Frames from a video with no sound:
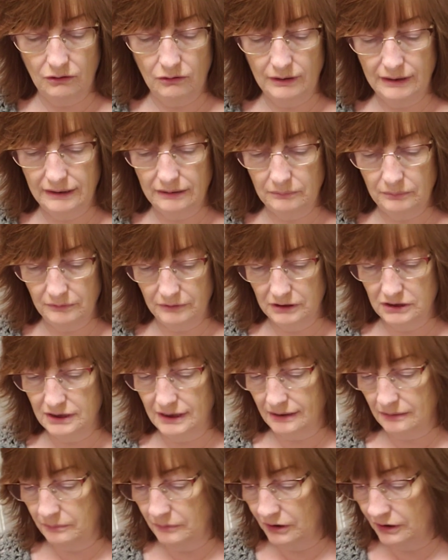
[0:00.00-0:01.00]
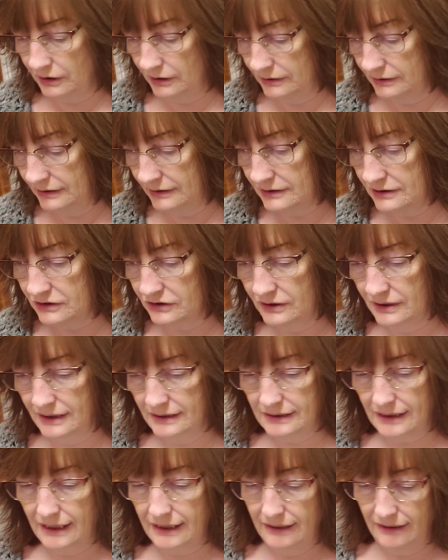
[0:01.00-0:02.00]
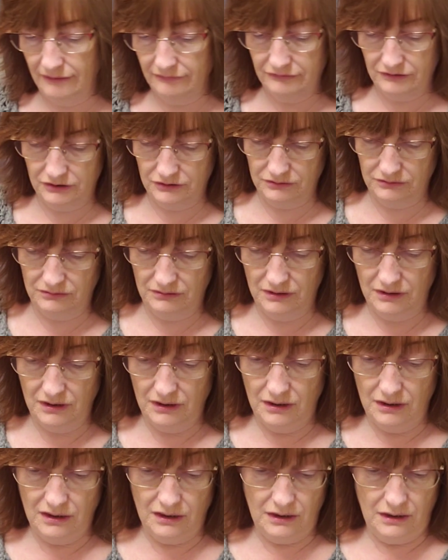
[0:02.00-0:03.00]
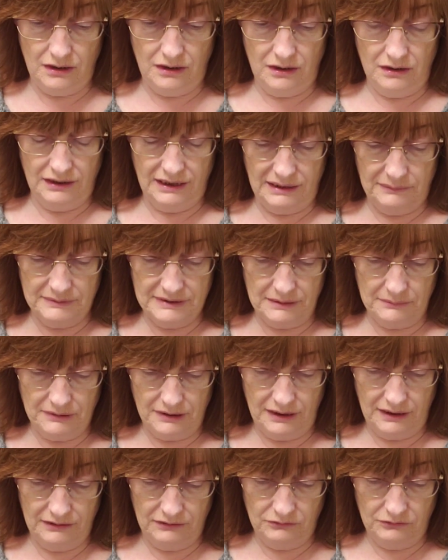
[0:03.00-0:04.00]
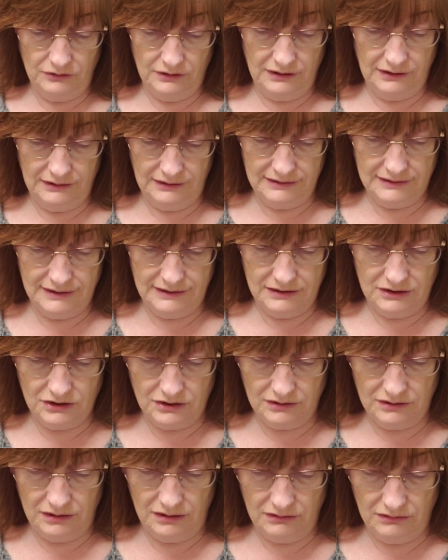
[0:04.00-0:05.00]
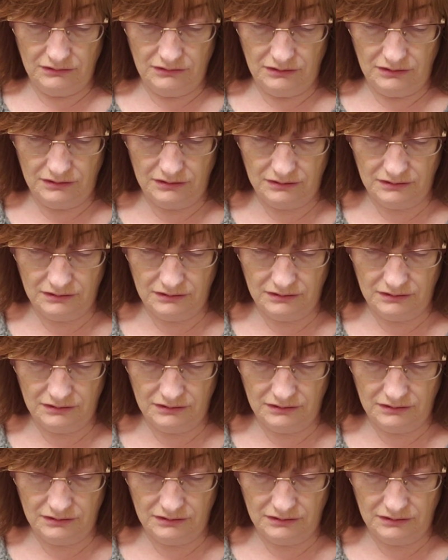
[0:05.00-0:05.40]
Oh, I didn't put a check mark on yesterday's. I have to keep some kind of organization here.